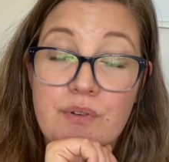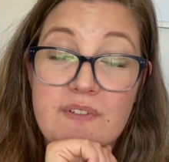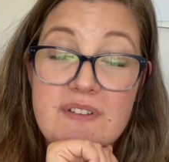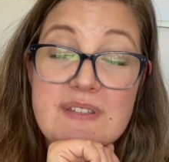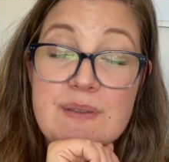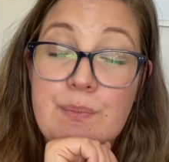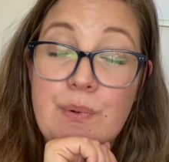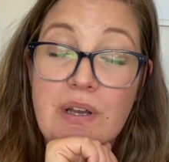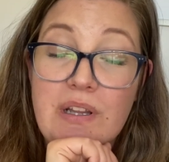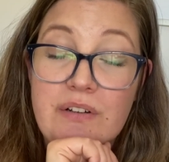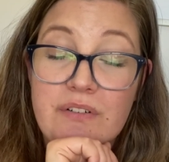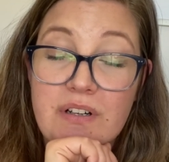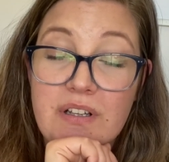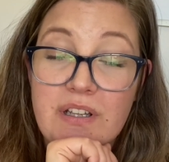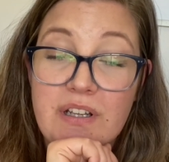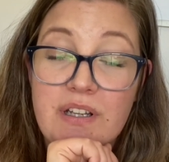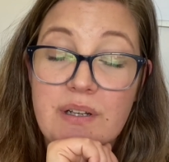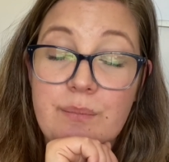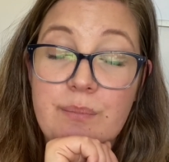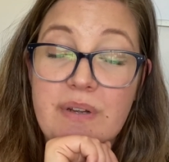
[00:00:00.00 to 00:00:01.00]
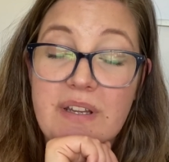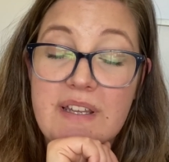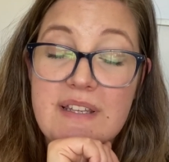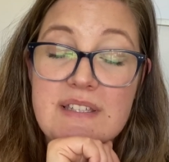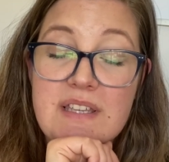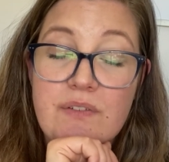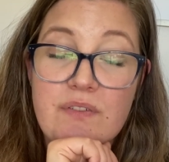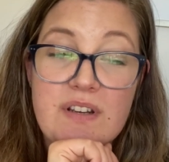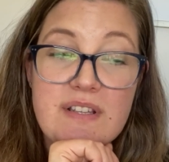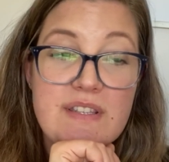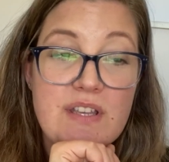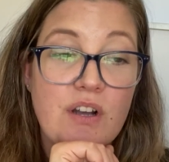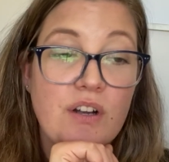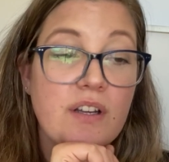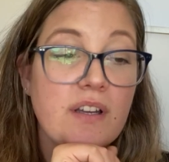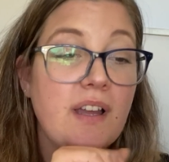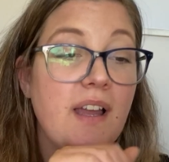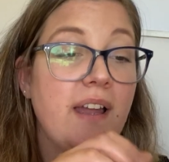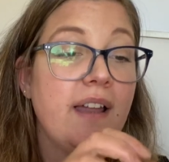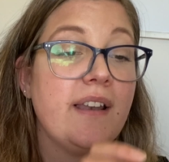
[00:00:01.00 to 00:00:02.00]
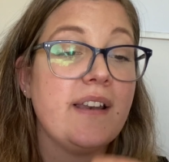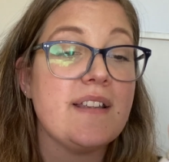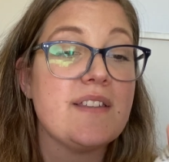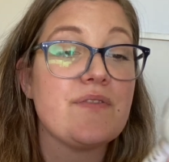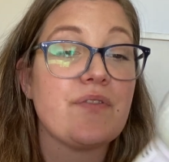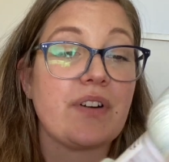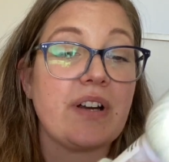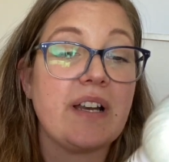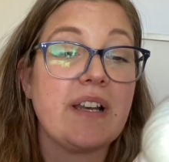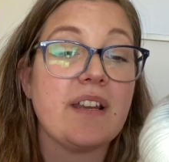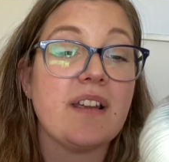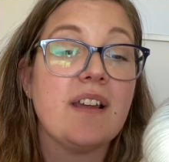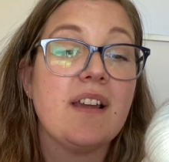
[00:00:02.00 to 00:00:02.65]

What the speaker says: Spoiler alert, but he's given a sock and he's freed.